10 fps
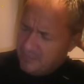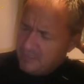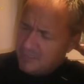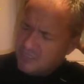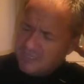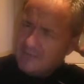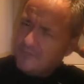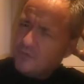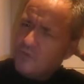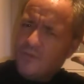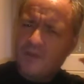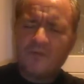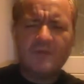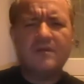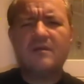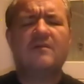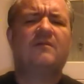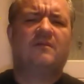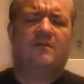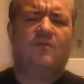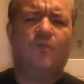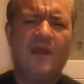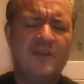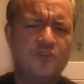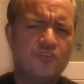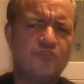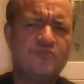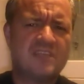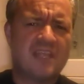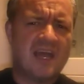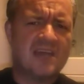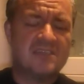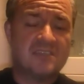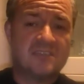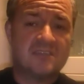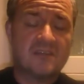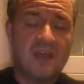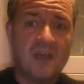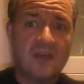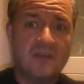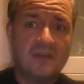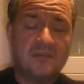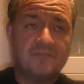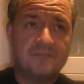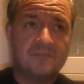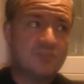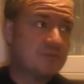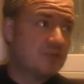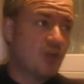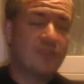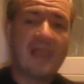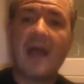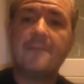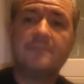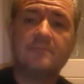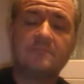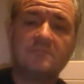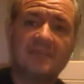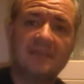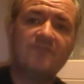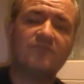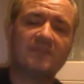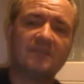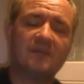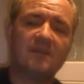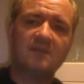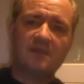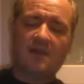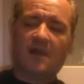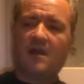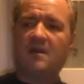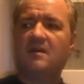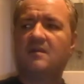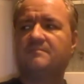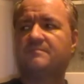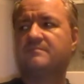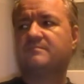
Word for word: So then I thought, well, why not utilise um, some of the online delivery? Um,